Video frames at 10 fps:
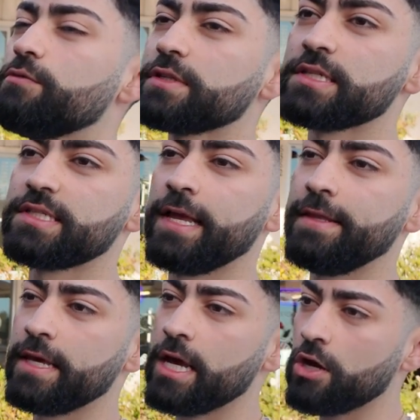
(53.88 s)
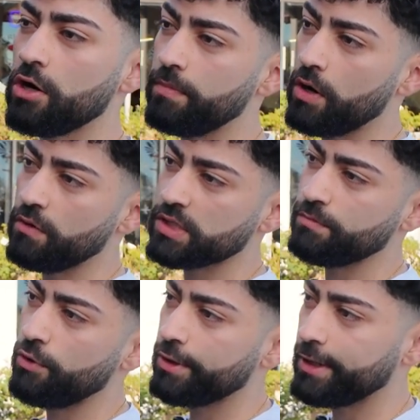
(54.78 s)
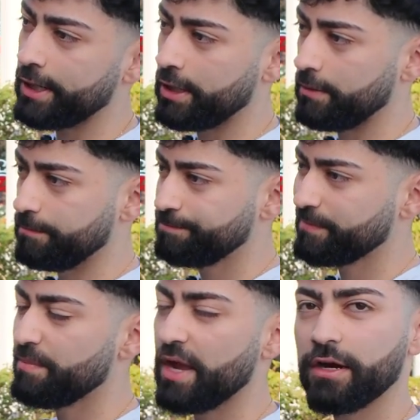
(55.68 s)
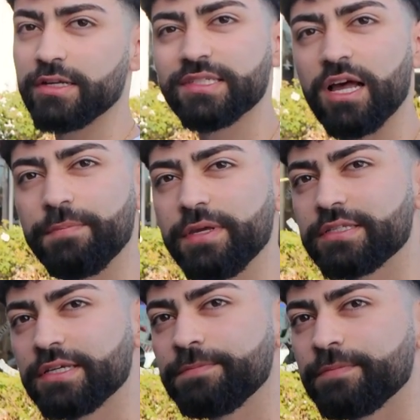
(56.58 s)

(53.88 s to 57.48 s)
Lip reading: It was in San Diego, but it was more American style pizza.